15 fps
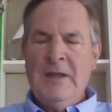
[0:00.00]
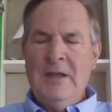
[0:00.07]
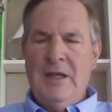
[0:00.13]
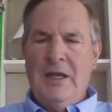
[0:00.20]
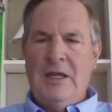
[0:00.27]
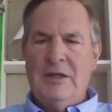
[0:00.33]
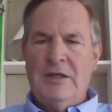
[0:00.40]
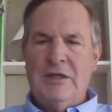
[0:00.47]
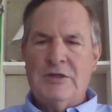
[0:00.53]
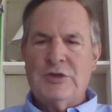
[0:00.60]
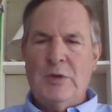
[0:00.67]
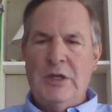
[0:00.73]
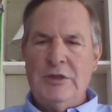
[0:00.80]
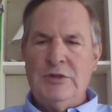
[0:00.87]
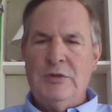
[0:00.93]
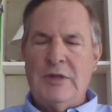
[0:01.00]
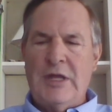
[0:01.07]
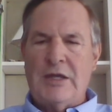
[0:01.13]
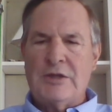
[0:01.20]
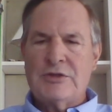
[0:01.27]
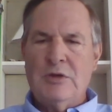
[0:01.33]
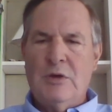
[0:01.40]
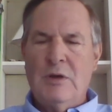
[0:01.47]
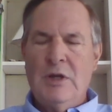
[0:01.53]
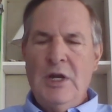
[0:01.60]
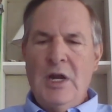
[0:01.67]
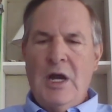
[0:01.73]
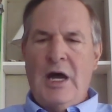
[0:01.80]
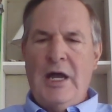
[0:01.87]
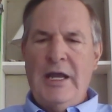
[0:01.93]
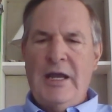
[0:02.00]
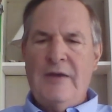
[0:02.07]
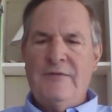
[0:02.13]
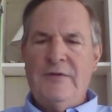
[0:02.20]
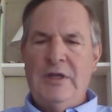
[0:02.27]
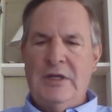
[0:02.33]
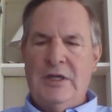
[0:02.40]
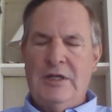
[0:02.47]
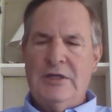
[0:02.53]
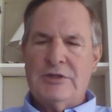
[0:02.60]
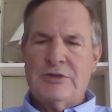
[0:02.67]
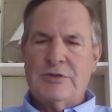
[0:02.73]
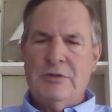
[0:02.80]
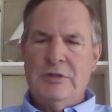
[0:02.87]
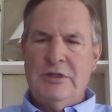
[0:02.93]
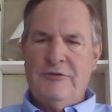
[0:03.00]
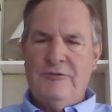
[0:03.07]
And so I do that. So I have a history